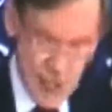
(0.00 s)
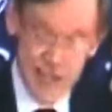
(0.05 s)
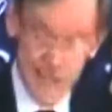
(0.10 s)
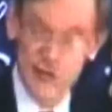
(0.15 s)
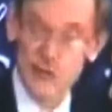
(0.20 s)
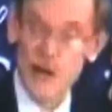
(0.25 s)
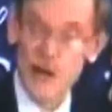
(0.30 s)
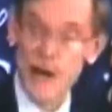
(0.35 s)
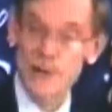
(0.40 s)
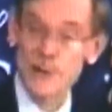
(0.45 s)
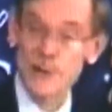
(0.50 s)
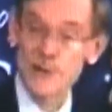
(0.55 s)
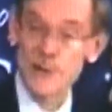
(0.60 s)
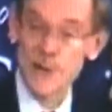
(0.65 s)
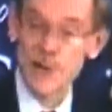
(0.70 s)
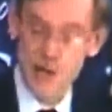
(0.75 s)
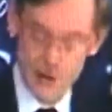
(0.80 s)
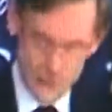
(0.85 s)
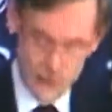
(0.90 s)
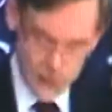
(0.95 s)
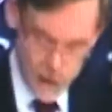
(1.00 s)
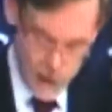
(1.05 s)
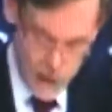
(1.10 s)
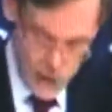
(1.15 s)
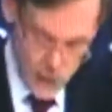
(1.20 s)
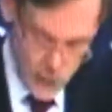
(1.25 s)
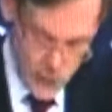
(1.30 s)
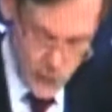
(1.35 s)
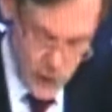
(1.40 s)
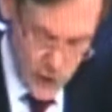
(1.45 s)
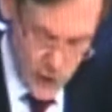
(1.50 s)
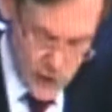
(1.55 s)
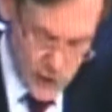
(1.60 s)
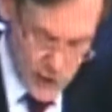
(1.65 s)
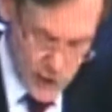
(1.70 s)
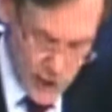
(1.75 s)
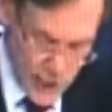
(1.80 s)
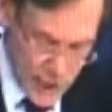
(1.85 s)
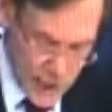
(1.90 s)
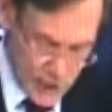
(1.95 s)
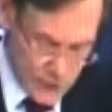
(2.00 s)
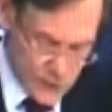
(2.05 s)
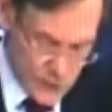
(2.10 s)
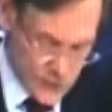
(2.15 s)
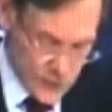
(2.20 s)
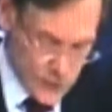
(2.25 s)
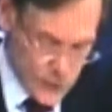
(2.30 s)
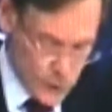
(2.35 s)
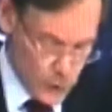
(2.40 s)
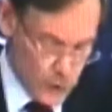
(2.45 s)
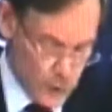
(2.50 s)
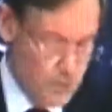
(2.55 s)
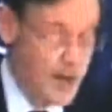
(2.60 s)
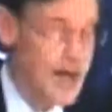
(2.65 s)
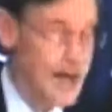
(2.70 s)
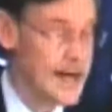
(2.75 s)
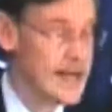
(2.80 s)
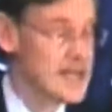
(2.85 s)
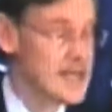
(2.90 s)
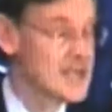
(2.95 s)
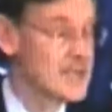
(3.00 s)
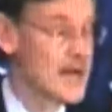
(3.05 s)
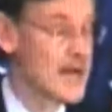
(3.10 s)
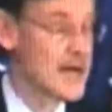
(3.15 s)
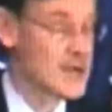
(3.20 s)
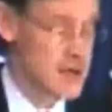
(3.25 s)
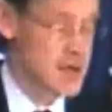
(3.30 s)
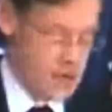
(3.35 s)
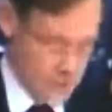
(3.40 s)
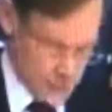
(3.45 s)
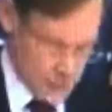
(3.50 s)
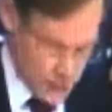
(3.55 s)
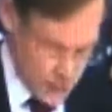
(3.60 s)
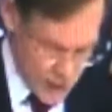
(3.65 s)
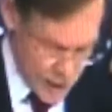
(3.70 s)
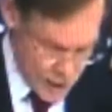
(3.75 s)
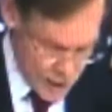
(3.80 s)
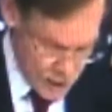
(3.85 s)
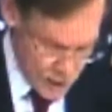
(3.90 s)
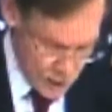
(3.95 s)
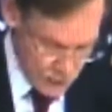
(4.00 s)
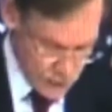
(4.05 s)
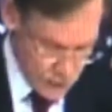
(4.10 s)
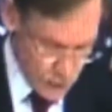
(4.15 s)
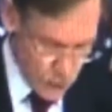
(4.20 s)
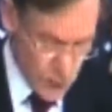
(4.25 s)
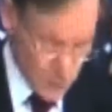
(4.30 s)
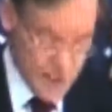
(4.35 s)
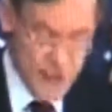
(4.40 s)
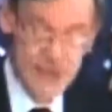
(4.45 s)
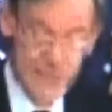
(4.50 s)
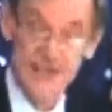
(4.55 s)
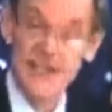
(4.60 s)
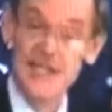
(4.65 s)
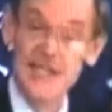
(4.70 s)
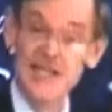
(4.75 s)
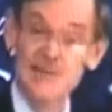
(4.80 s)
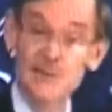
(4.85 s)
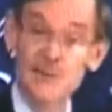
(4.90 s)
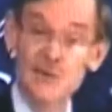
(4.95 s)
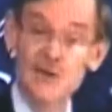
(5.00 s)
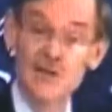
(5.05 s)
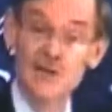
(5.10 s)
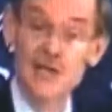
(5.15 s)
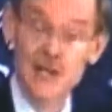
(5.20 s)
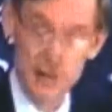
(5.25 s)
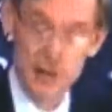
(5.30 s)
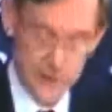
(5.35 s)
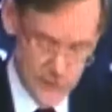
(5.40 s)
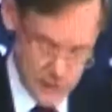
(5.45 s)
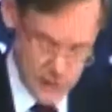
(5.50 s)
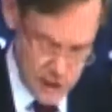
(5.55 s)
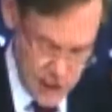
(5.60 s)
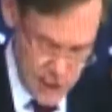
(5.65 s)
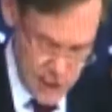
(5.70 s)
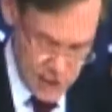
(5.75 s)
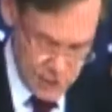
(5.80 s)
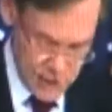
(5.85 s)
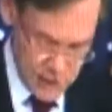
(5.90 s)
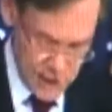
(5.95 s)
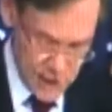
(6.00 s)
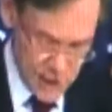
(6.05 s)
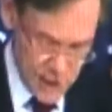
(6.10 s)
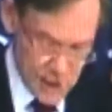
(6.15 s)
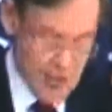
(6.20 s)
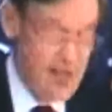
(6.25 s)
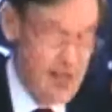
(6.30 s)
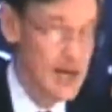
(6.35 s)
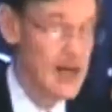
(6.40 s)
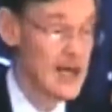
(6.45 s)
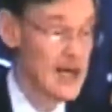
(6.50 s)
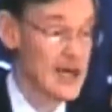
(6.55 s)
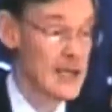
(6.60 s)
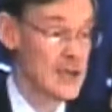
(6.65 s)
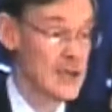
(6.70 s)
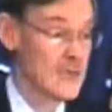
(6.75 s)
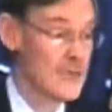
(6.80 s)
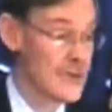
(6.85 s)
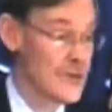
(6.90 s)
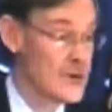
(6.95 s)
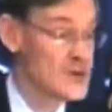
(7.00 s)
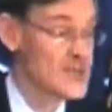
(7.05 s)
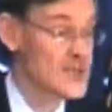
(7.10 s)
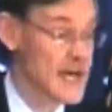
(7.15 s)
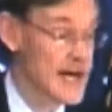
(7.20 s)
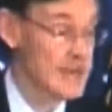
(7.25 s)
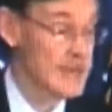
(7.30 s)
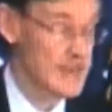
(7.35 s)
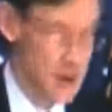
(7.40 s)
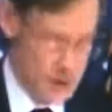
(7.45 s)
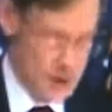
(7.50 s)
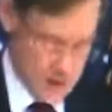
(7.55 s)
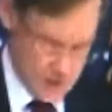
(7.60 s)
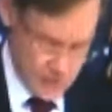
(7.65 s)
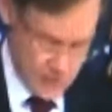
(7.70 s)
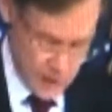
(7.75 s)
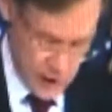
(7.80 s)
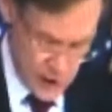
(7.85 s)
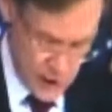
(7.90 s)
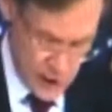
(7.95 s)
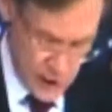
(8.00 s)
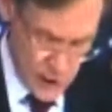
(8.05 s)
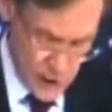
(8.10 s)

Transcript: Its rapid recovery in 2009 was fueled by an expansion of credit of 26% of GDP in the first 8 months of this